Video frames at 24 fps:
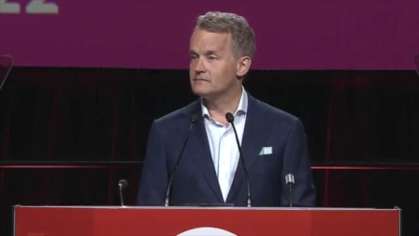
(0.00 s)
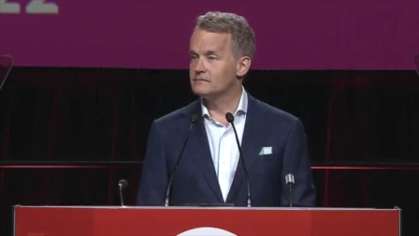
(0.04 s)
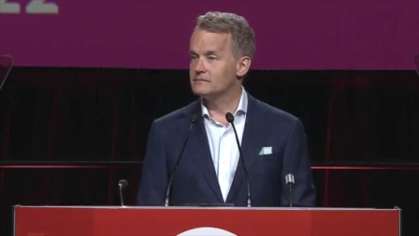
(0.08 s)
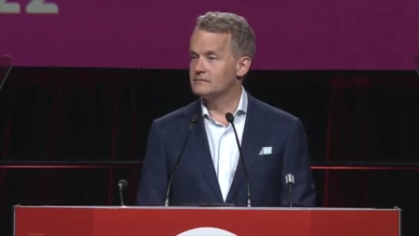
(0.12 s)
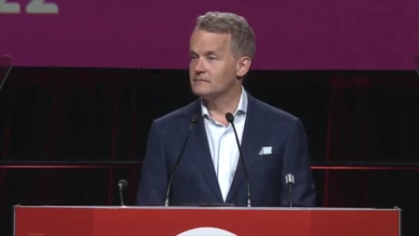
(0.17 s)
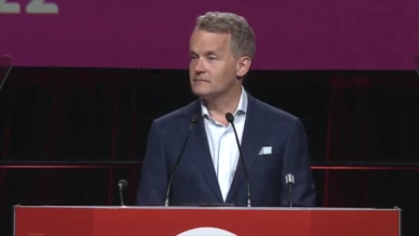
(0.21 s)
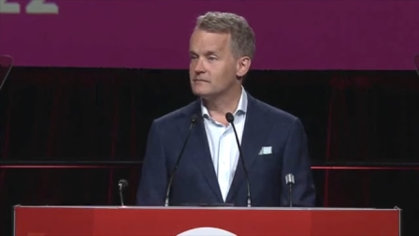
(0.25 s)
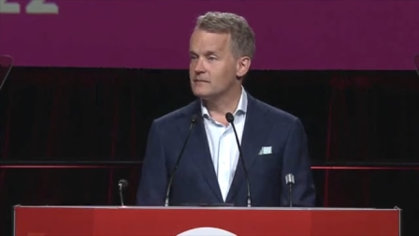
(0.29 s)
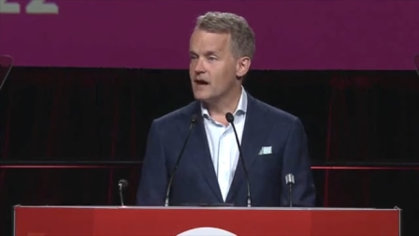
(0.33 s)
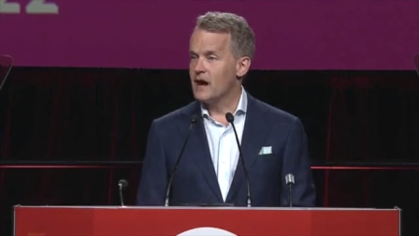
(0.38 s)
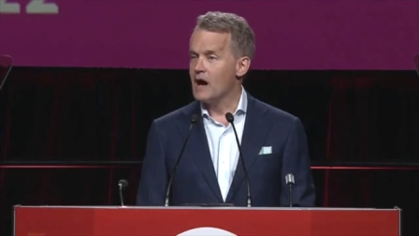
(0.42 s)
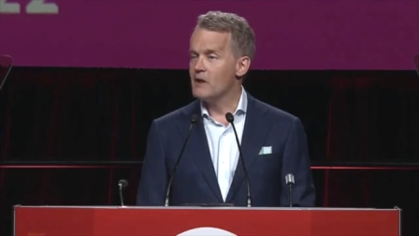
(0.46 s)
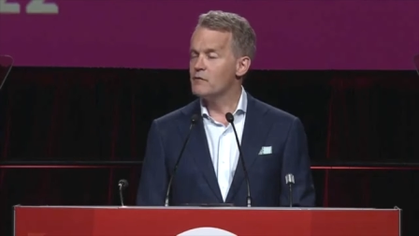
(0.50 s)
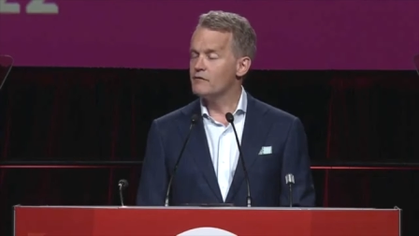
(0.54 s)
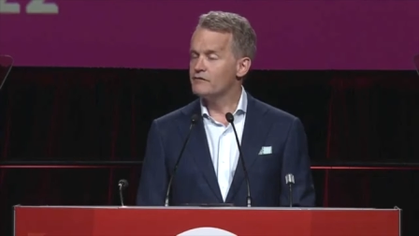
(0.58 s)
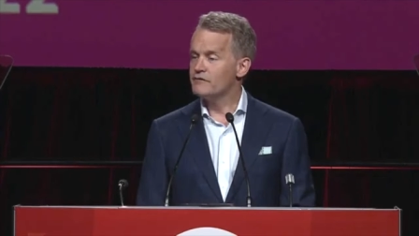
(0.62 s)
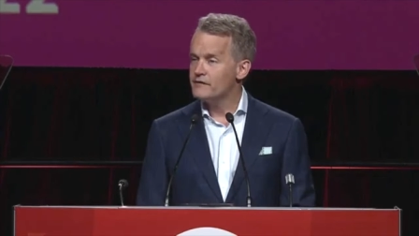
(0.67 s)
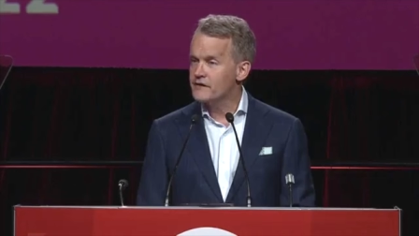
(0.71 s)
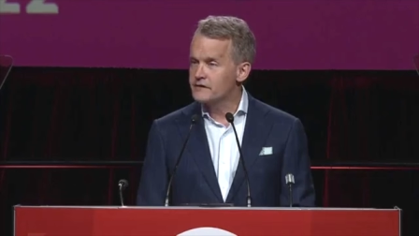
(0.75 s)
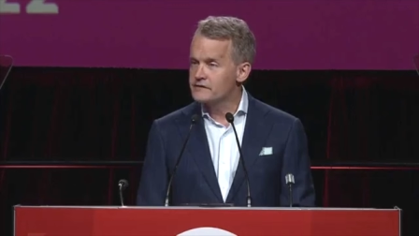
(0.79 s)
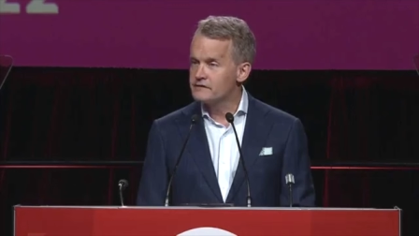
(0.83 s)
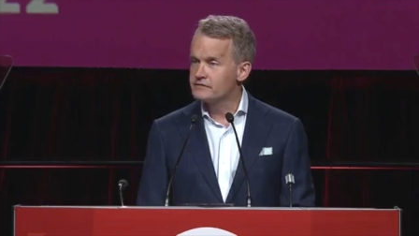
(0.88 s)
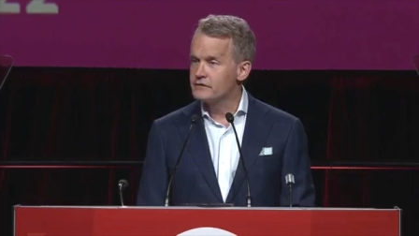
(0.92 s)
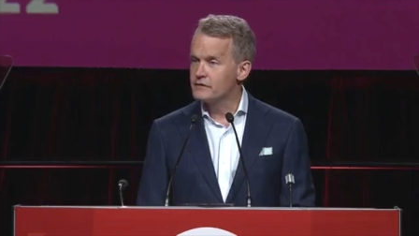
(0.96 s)
How
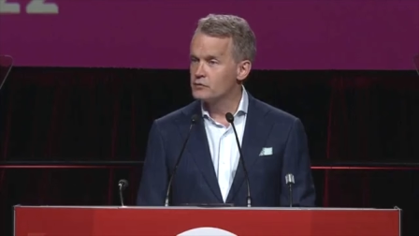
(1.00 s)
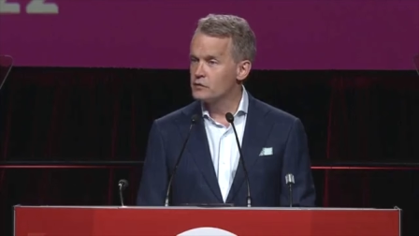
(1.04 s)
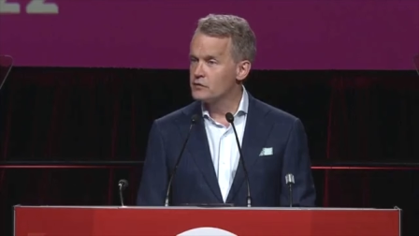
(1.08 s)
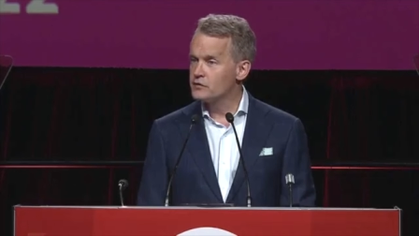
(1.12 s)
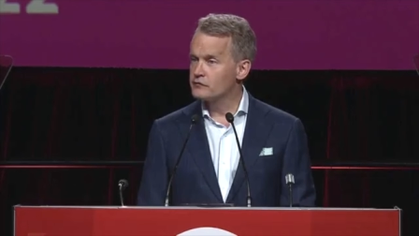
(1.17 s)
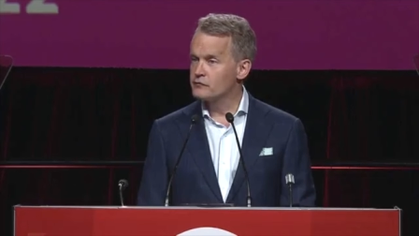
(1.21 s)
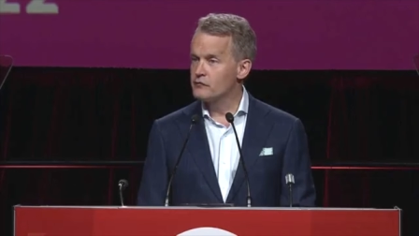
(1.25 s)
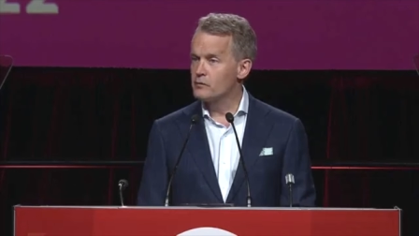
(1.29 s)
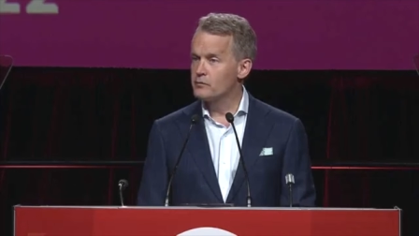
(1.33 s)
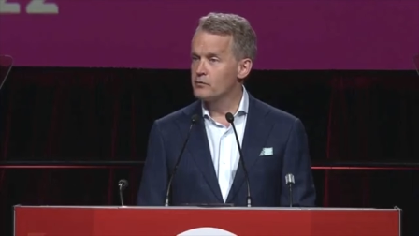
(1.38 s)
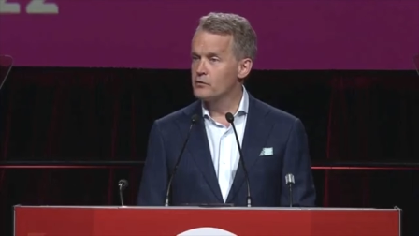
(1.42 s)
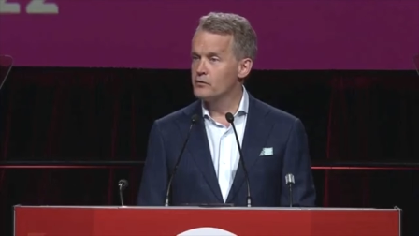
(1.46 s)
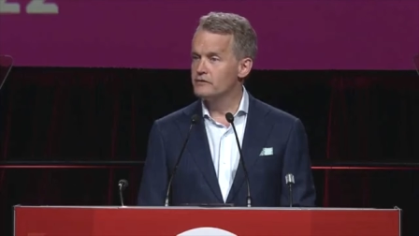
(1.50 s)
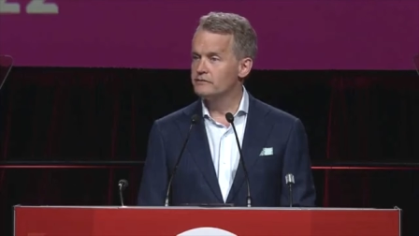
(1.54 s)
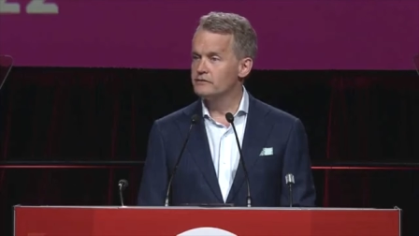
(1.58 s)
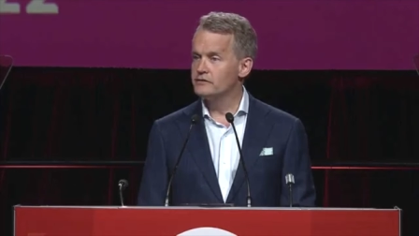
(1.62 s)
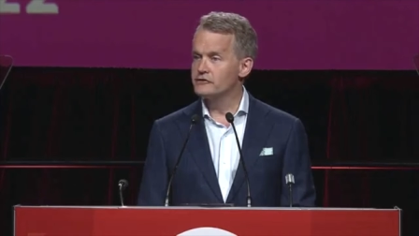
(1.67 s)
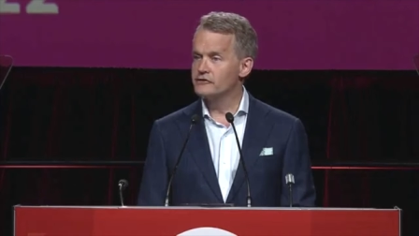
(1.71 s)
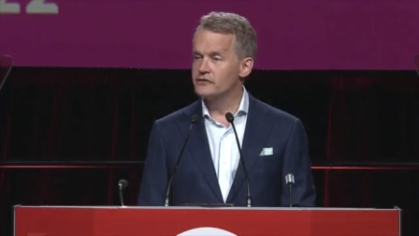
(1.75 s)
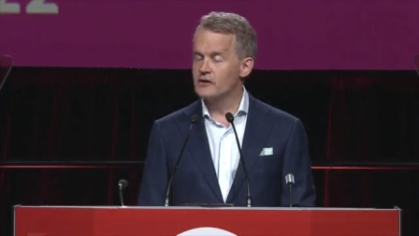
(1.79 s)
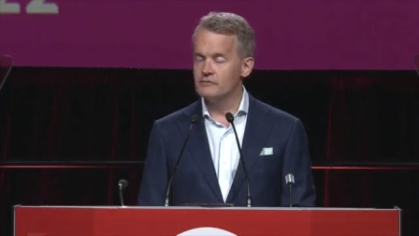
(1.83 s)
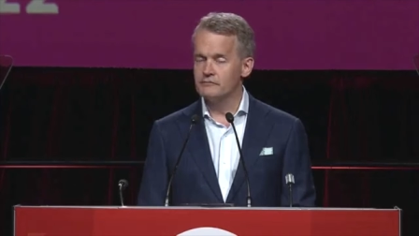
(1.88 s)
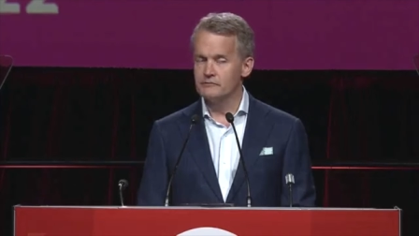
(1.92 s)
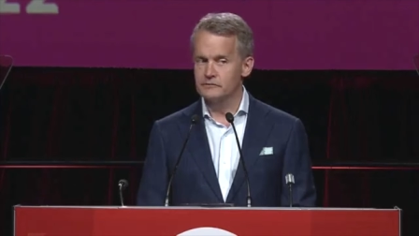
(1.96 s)
effective it was for previous
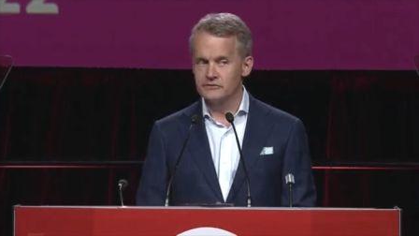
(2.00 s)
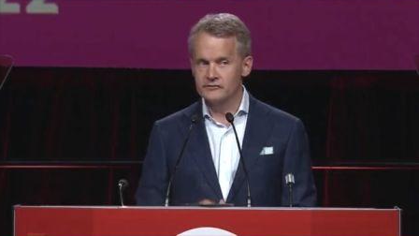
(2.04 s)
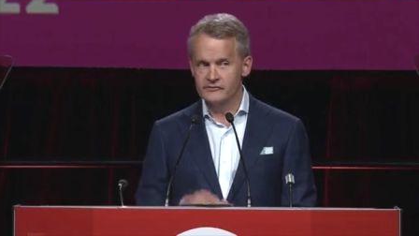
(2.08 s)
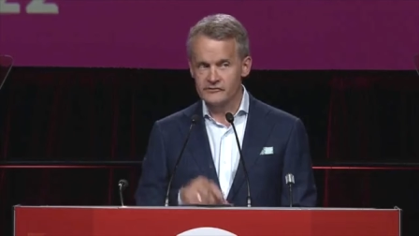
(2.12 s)
governments